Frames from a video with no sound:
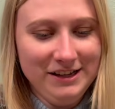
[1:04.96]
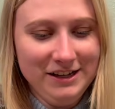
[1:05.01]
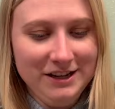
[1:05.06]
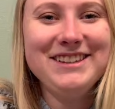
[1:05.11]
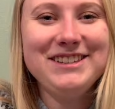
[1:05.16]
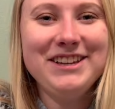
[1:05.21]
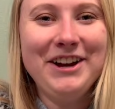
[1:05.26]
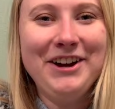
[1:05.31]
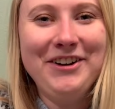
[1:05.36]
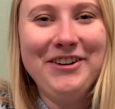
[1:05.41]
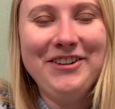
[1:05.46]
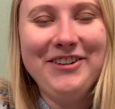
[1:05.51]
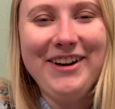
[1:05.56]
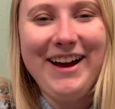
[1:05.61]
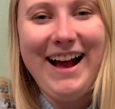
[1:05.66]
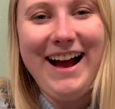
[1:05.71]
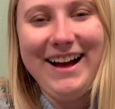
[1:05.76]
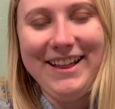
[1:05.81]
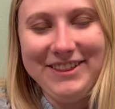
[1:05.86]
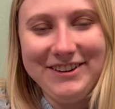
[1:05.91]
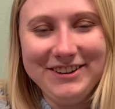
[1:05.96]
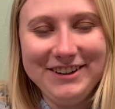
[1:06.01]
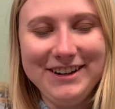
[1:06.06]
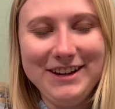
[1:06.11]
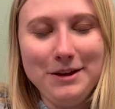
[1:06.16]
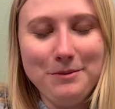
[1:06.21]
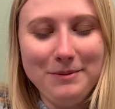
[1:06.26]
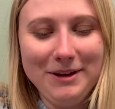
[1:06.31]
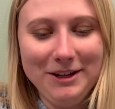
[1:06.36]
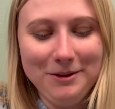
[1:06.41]
So Athearn
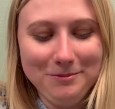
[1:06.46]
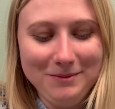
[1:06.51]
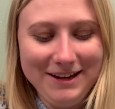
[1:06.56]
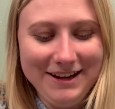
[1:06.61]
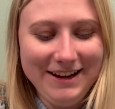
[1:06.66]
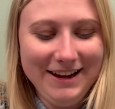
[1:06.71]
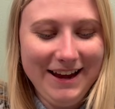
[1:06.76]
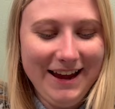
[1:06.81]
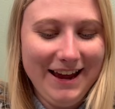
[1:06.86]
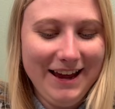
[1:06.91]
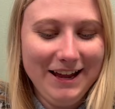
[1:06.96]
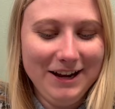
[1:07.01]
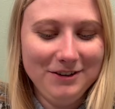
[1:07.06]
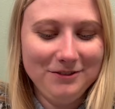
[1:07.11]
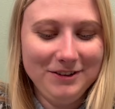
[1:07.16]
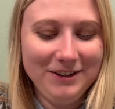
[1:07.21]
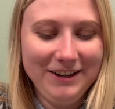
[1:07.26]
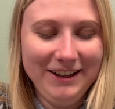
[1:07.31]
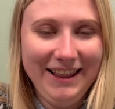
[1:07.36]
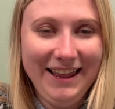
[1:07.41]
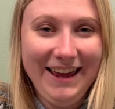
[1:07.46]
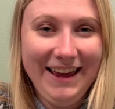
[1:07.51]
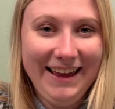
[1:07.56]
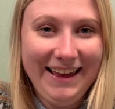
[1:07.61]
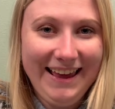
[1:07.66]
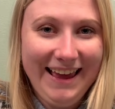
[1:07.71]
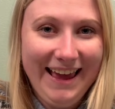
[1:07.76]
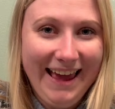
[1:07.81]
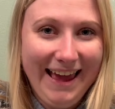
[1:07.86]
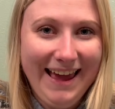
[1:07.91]
emailed me and we're like,
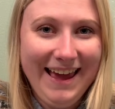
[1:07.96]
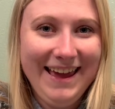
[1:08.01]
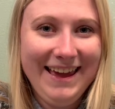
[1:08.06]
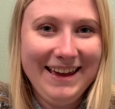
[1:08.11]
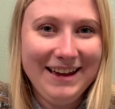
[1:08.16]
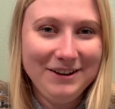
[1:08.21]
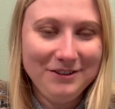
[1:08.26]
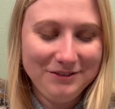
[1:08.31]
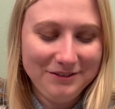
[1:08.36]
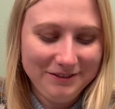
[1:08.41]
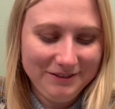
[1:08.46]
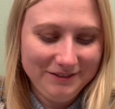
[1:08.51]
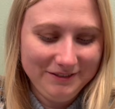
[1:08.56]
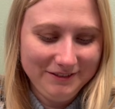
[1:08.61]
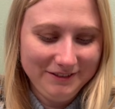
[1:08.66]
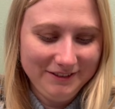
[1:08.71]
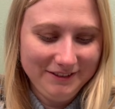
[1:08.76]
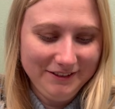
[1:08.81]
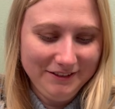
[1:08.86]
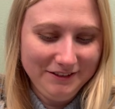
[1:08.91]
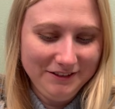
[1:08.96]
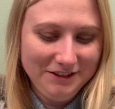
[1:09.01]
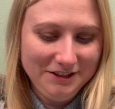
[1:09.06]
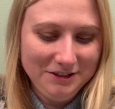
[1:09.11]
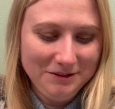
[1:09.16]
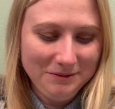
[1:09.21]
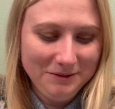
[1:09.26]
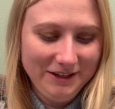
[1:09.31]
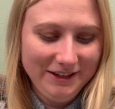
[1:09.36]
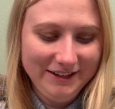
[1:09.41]
"Hey, do
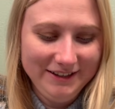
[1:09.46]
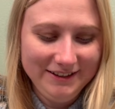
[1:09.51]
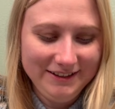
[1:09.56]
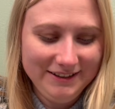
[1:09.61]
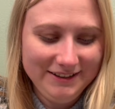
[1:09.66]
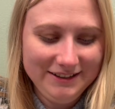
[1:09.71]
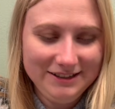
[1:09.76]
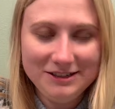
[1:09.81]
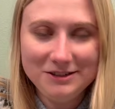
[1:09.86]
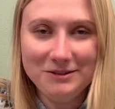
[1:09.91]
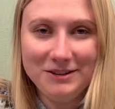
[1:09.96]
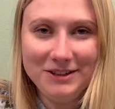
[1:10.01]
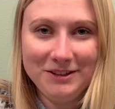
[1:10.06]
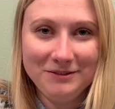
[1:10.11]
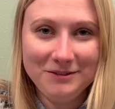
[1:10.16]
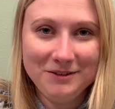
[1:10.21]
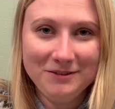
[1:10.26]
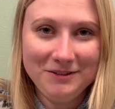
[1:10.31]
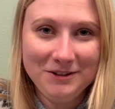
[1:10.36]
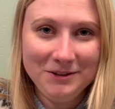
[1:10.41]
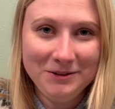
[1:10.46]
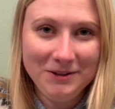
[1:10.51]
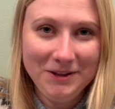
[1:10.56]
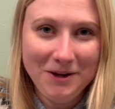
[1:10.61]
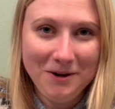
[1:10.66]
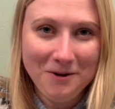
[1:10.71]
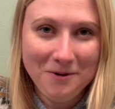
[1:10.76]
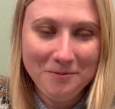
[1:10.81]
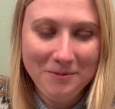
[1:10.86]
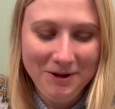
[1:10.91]
you wanna review a
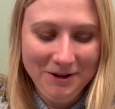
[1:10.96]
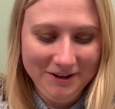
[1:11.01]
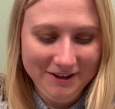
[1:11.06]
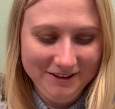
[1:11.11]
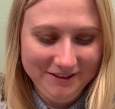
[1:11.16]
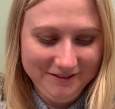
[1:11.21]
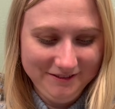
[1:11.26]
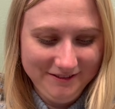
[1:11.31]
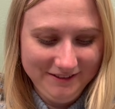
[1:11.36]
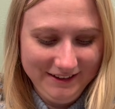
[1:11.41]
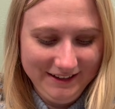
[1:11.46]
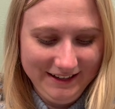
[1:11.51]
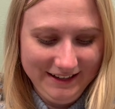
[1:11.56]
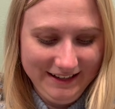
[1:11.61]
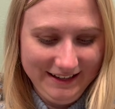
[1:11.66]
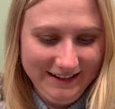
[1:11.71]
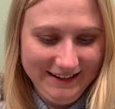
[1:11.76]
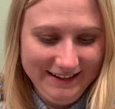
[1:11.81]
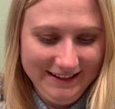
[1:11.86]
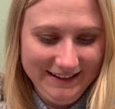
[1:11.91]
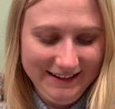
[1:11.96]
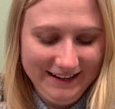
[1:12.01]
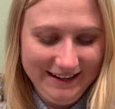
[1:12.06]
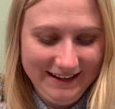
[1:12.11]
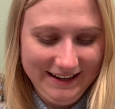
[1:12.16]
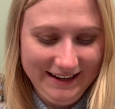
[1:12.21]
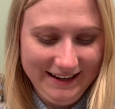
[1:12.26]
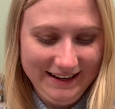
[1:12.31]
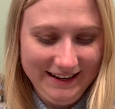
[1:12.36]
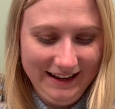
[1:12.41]
locomotive?" And
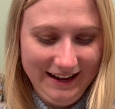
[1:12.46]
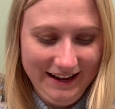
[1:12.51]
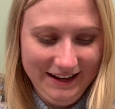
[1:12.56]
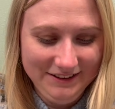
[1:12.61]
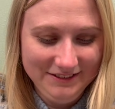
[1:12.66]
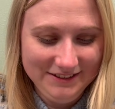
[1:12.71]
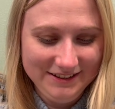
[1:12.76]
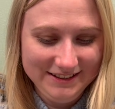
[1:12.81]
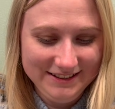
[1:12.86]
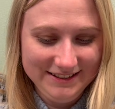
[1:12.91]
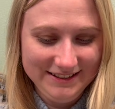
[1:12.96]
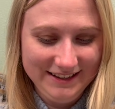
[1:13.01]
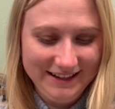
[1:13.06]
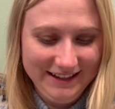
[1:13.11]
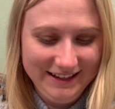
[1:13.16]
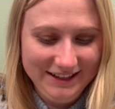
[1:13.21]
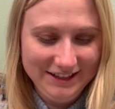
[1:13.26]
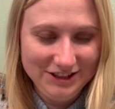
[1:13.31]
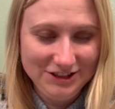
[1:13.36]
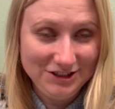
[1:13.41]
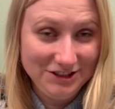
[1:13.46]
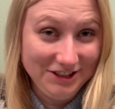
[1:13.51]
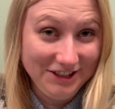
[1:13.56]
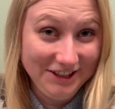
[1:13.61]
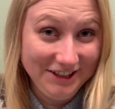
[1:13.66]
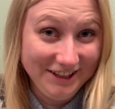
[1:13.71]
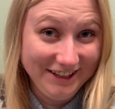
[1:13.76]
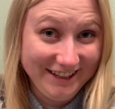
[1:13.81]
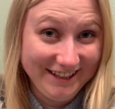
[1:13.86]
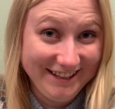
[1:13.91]
I was like,
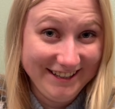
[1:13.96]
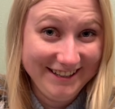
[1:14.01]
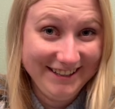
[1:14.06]
"Sure."